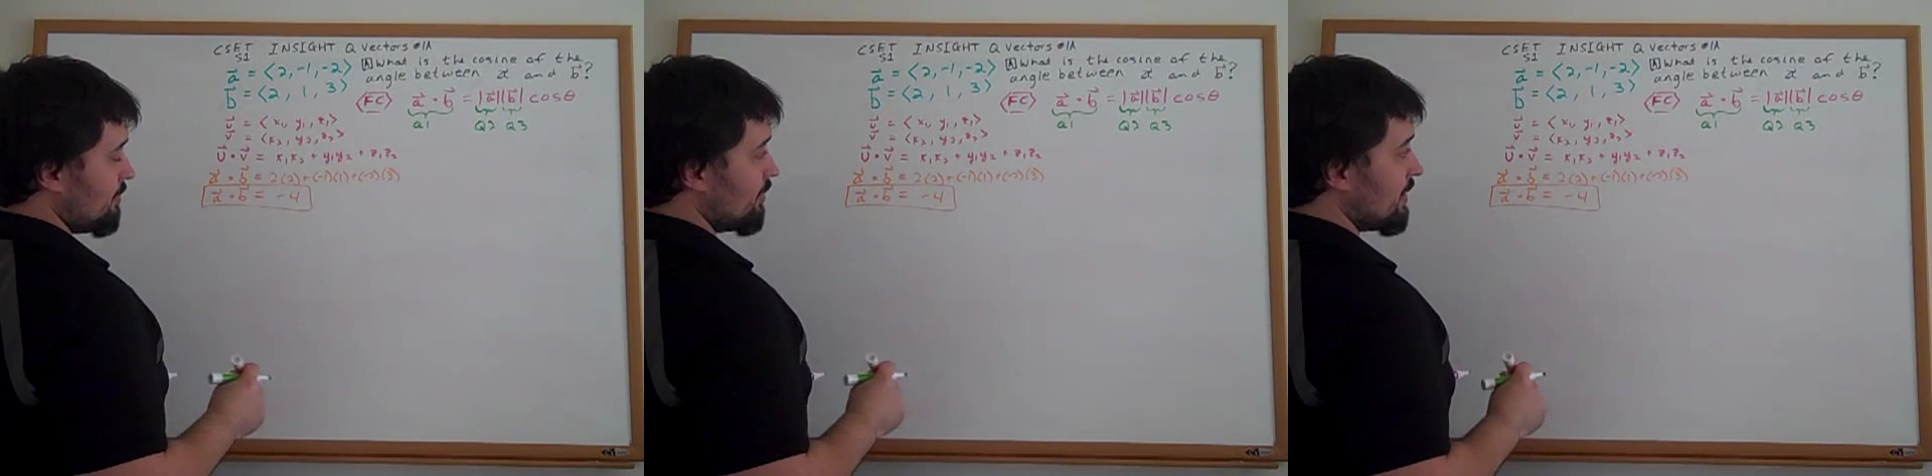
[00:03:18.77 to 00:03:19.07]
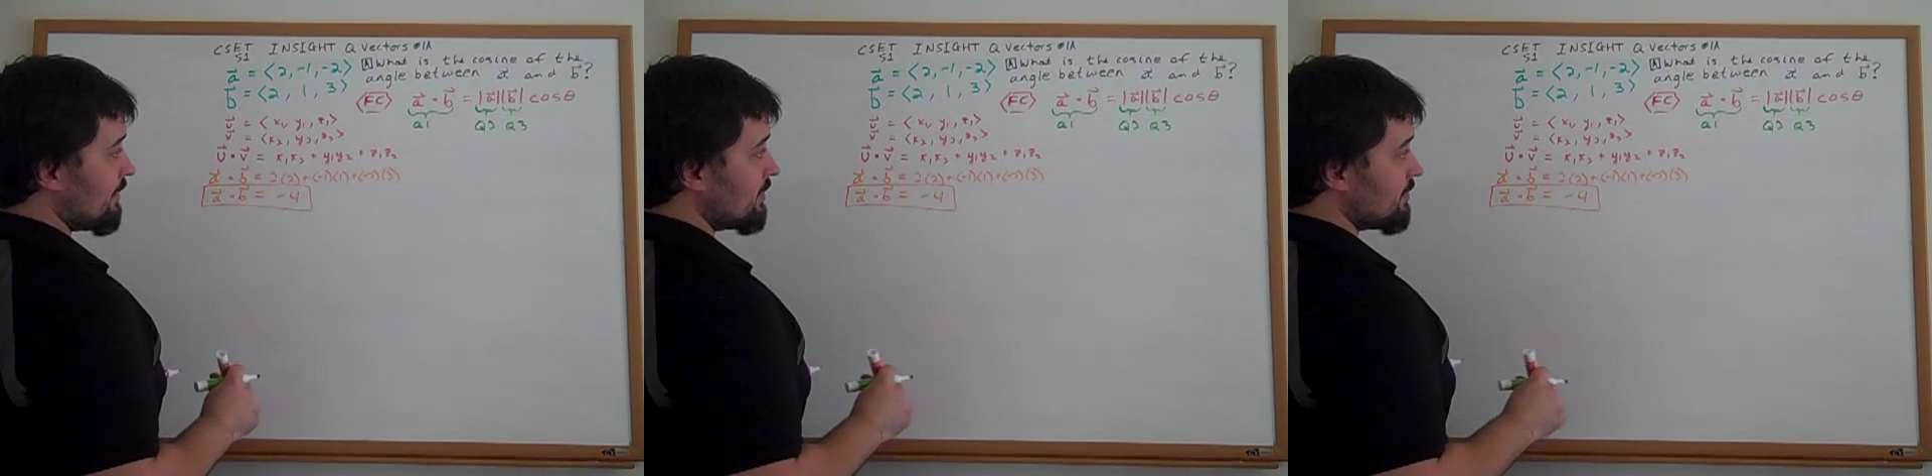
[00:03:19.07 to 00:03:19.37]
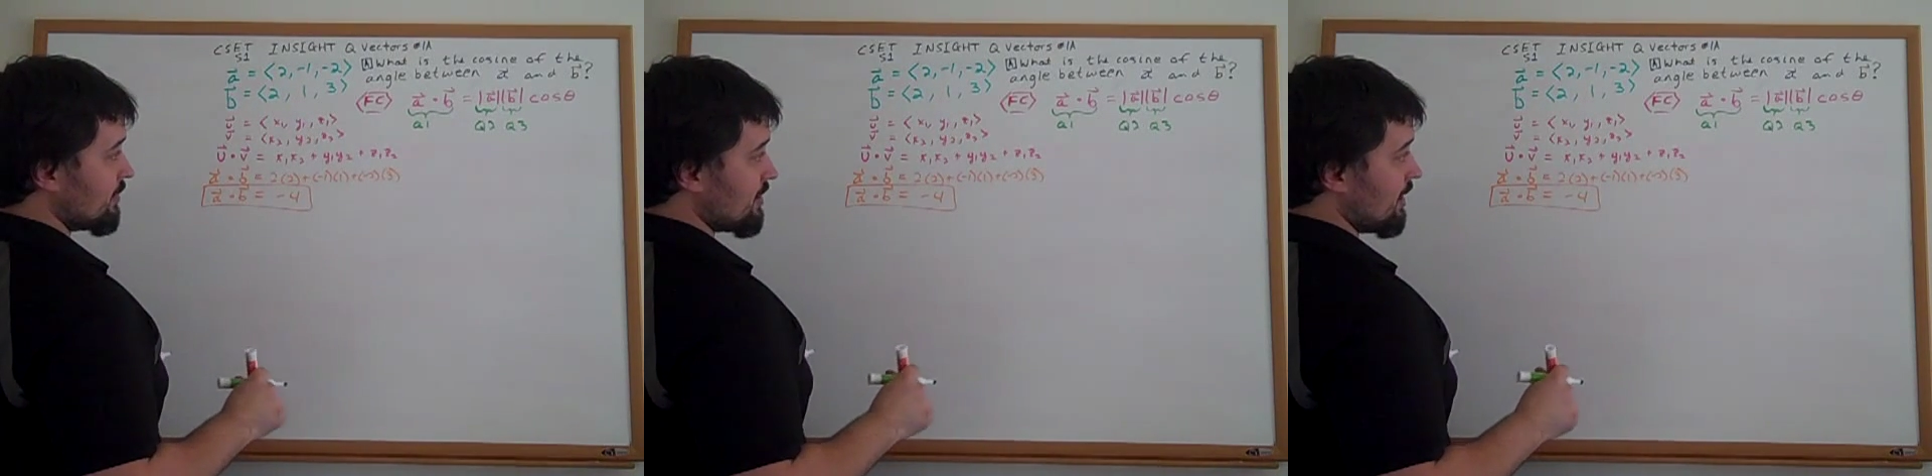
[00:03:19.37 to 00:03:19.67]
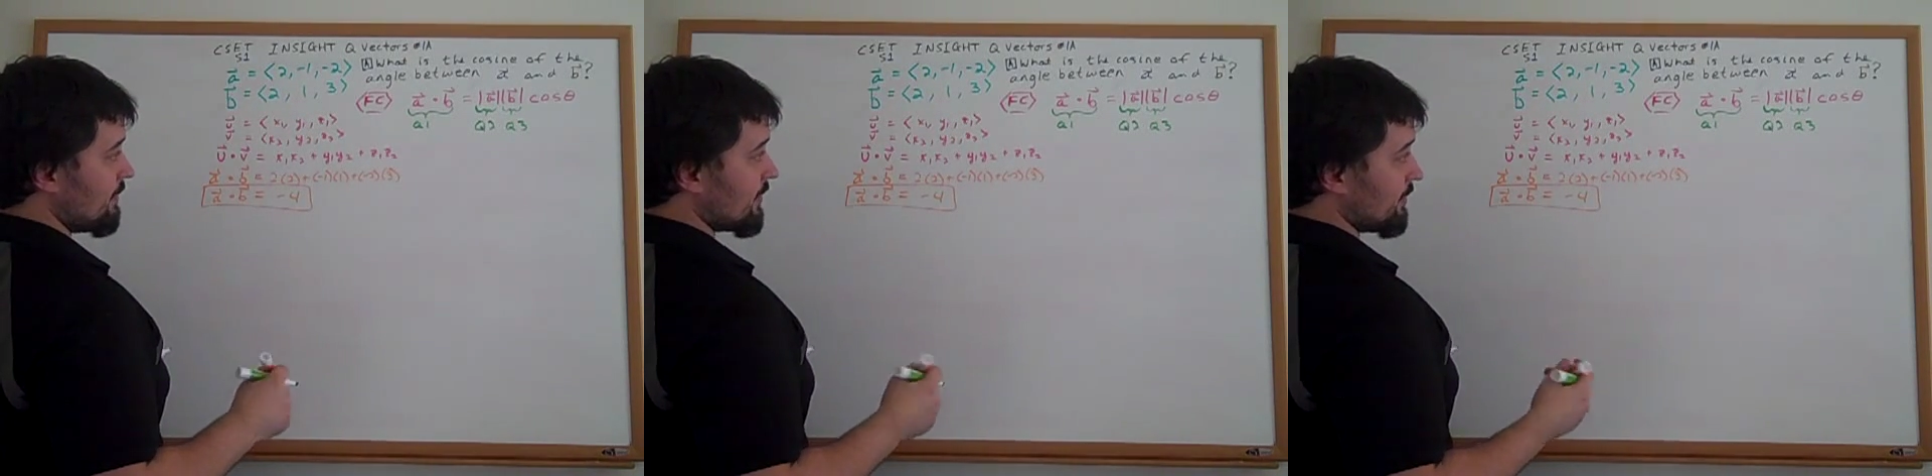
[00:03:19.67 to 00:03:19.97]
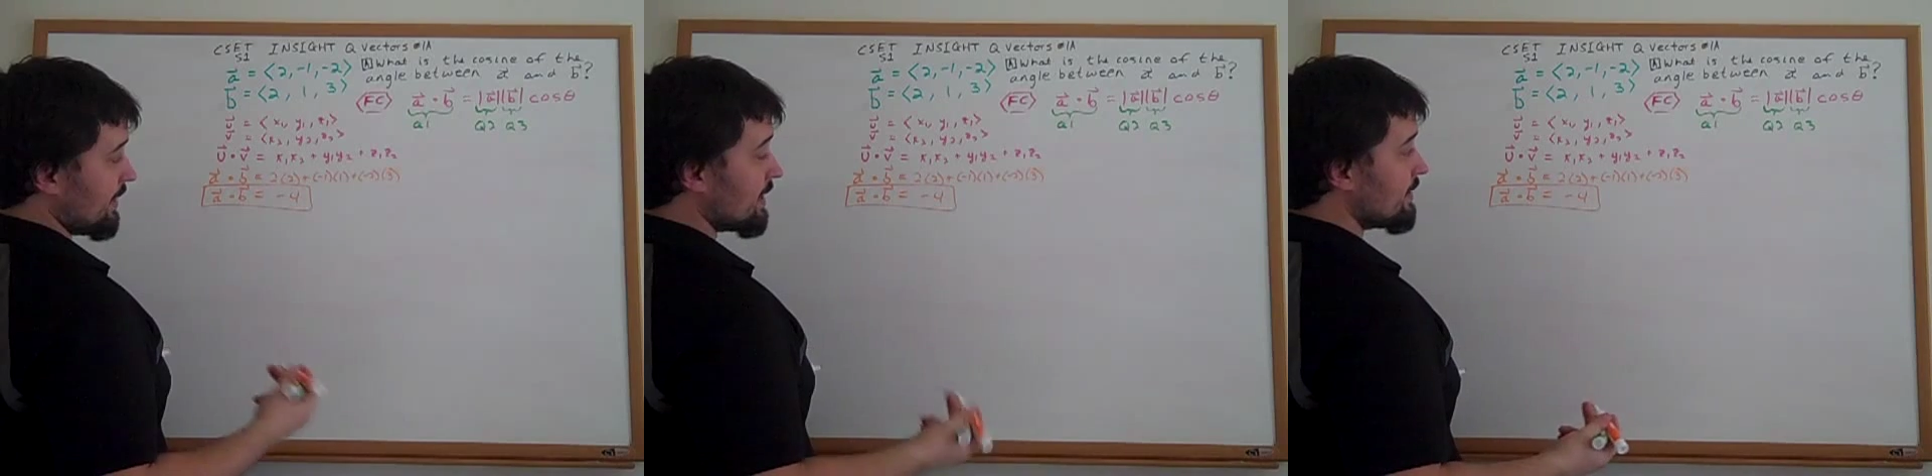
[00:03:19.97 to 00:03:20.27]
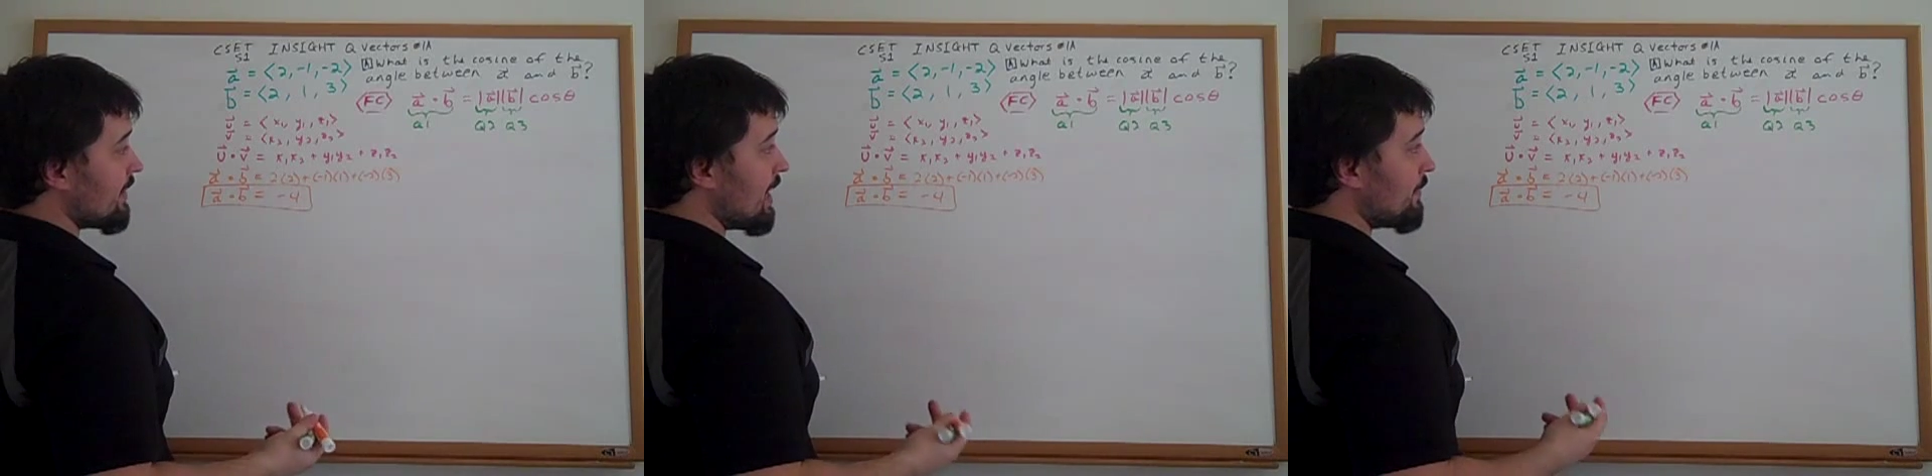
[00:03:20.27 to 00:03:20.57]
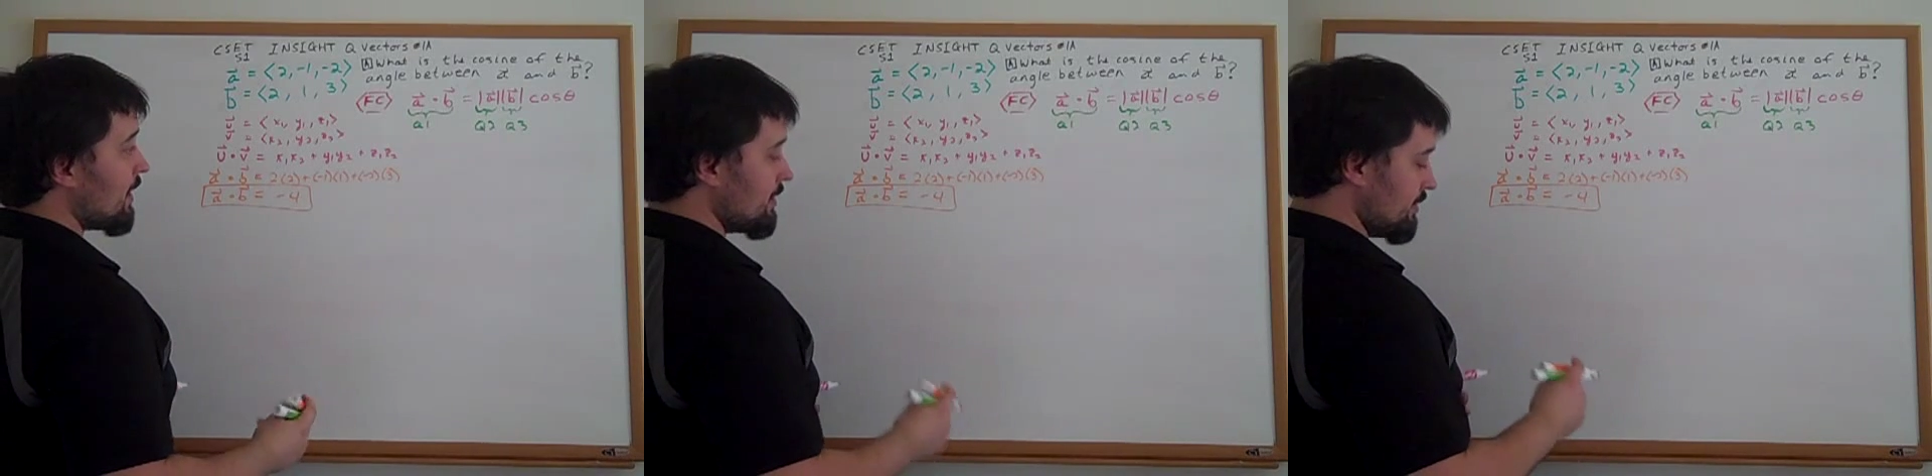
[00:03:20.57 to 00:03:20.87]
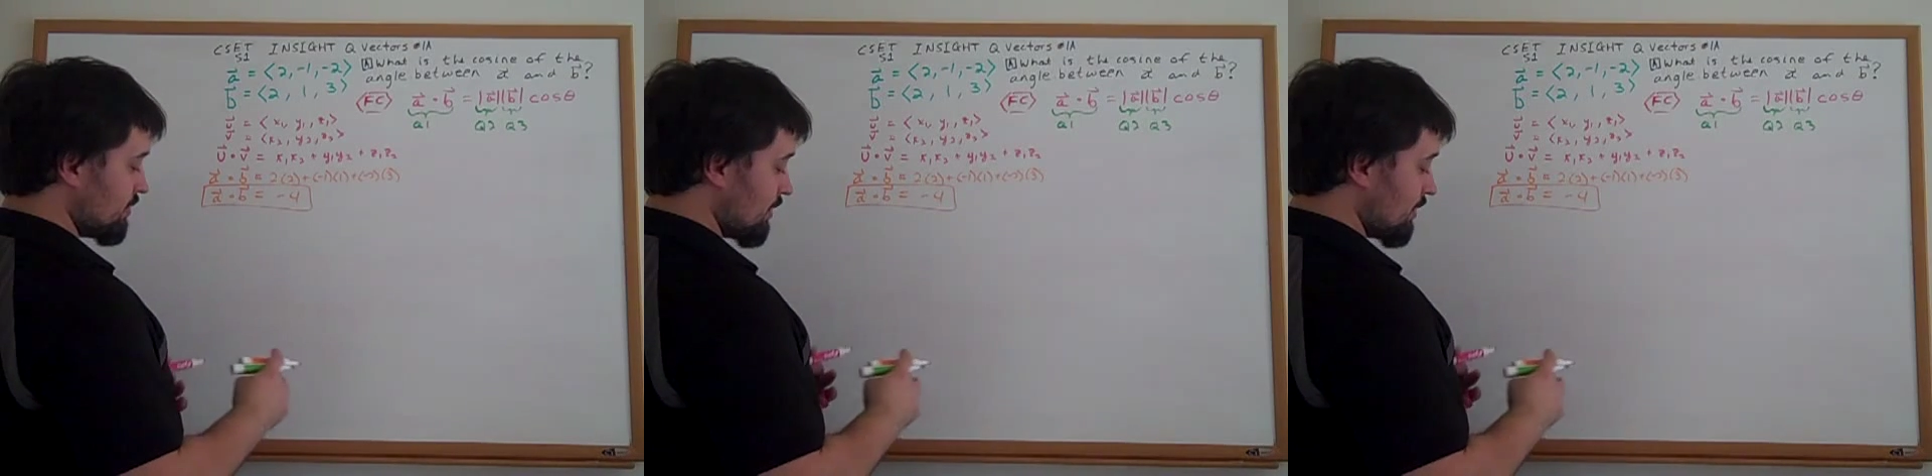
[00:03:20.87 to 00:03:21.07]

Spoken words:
But whenever we're talking about the length of a hypotenuse,